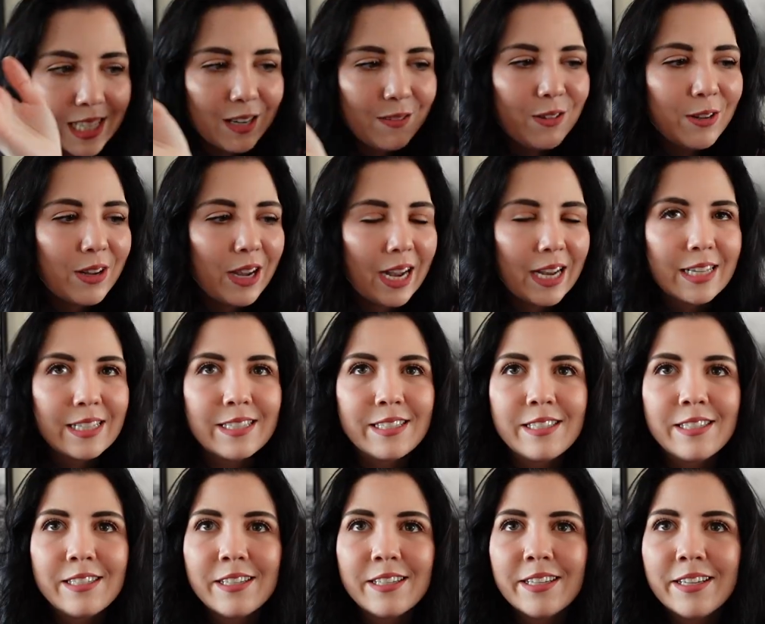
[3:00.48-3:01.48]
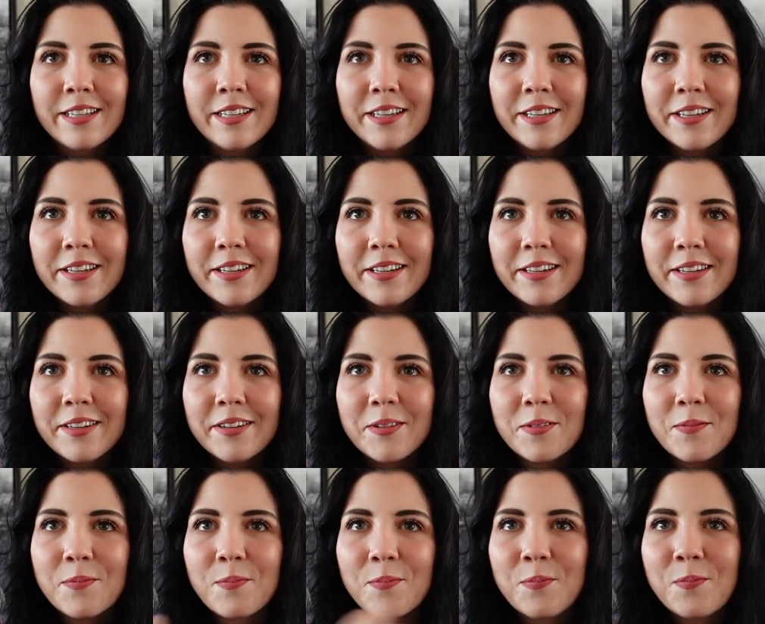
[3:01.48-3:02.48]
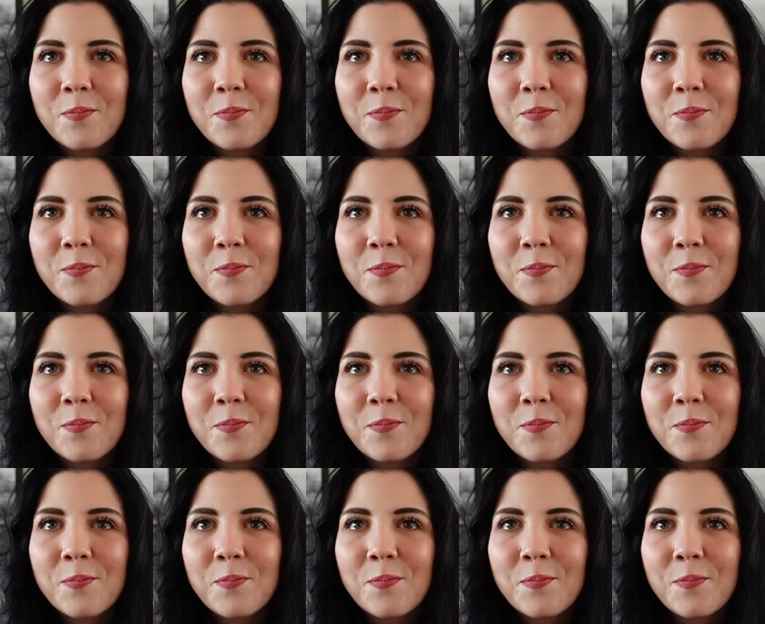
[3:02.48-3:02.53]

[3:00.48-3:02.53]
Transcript: And if you guys... I was saying that I was thinking of